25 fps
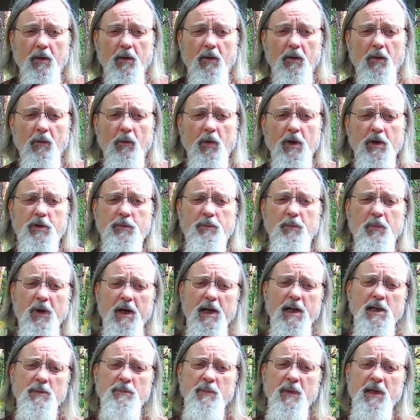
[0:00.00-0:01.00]
Which
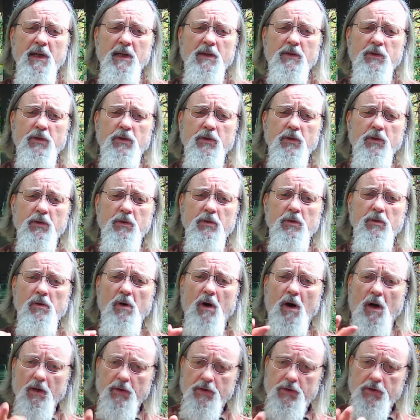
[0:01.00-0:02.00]
brings me to
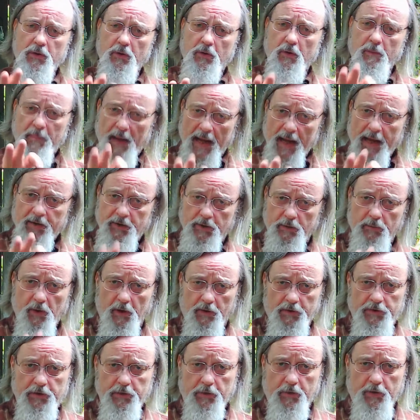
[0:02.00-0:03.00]
back to
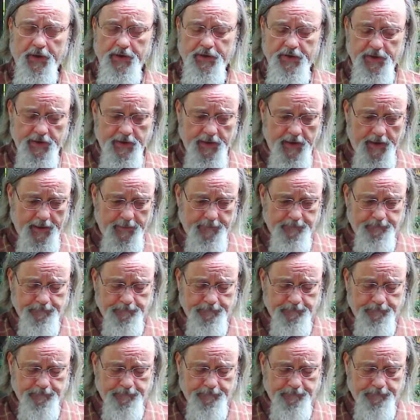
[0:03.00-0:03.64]
our story today.